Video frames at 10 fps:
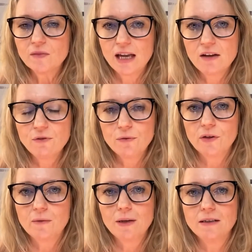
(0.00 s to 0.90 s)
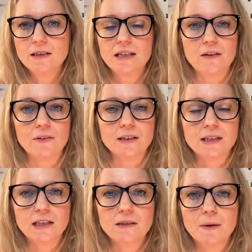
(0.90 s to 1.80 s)
every 3 months, every
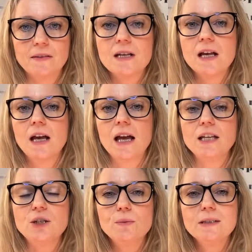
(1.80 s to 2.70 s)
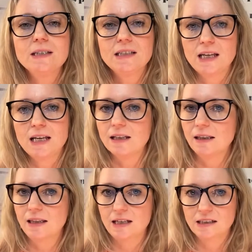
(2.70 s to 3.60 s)
6 months, and you will see
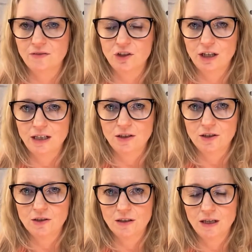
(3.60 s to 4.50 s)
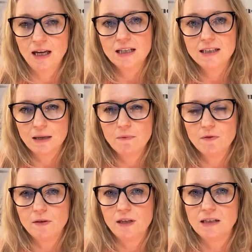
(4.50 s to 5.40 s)
that things have changed. Some of
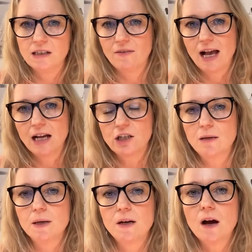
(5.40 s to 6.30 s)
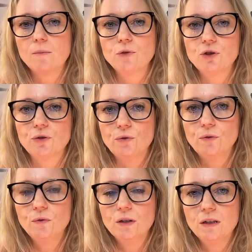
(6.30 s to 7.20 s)
the things have actually become true
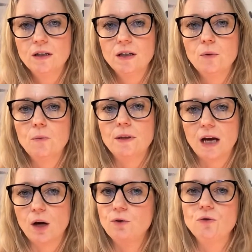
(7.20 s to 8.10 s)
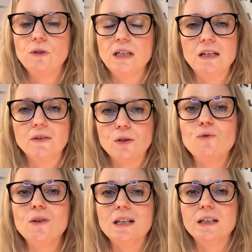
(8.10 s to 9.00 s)
without you even
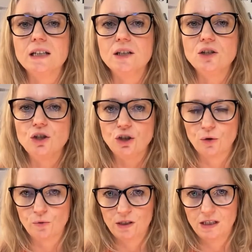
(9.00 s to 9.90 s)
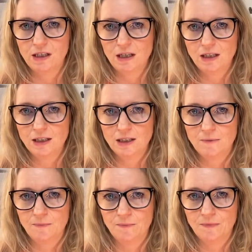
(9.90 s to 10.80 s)
really noticing it.
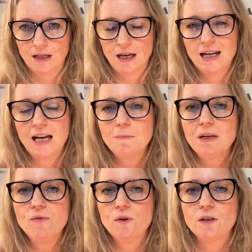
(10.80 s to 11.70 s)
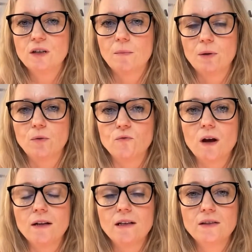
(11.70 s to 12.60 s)
Like me, for example,
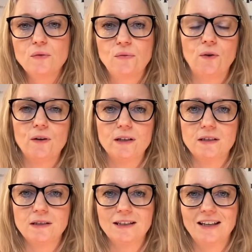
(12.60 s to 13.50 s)
running in the forest.